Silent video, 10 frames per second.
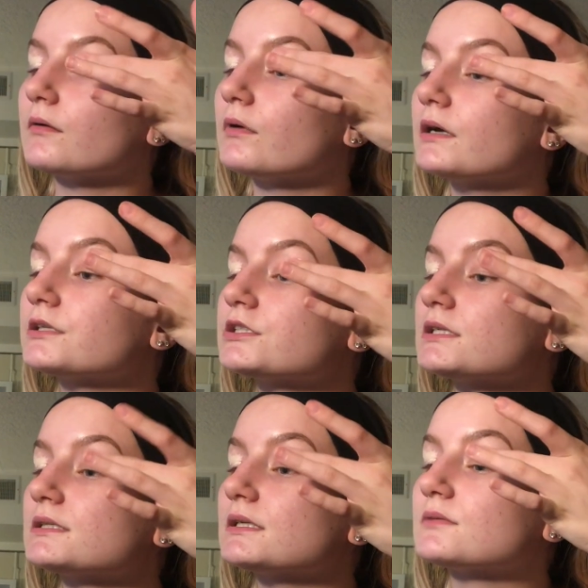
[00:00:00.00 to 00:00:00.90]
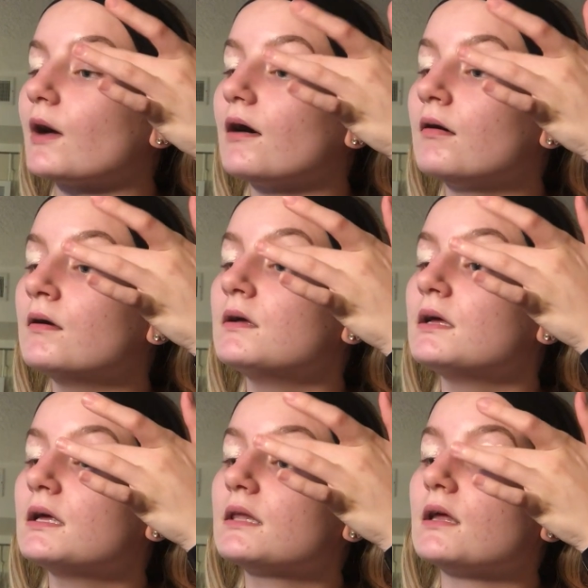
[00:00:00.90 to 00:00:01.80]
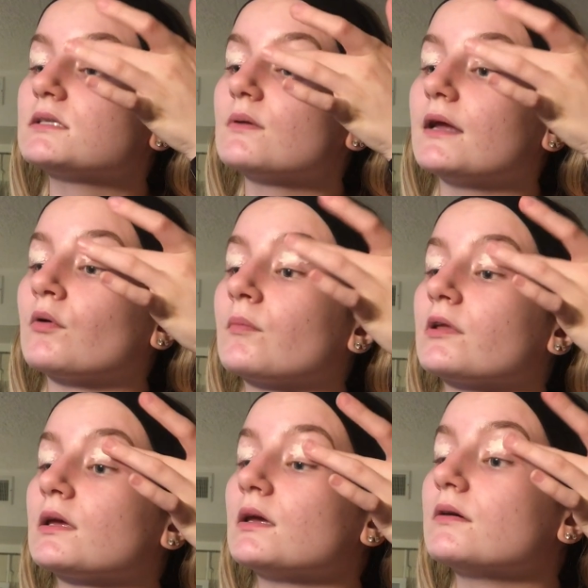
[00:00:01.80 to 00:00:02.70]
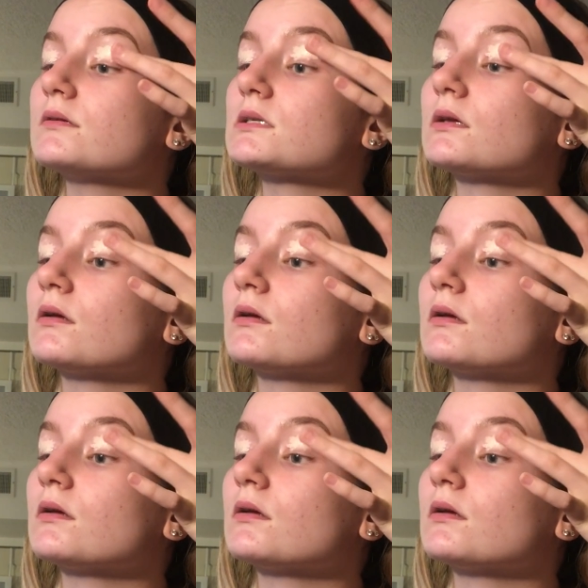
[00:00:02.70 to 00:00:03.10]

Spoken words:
works just as well. That's what I normally use.